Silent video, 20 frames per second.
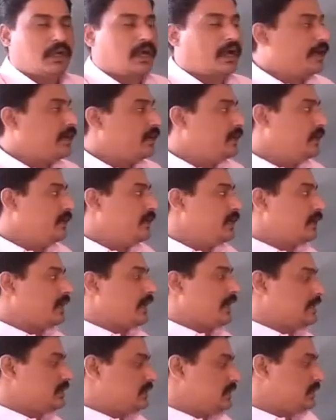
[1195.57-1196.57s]
And here,
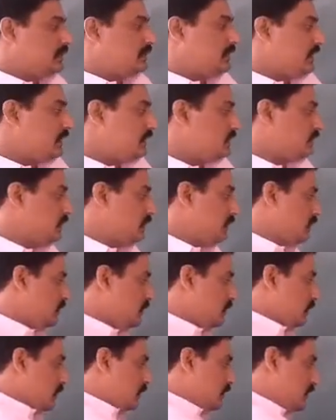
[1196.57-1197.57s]
as I said,
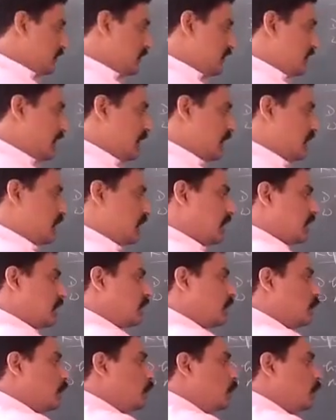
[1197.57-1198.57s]

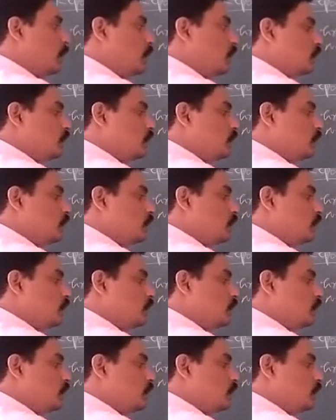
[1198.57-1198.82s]
GRR,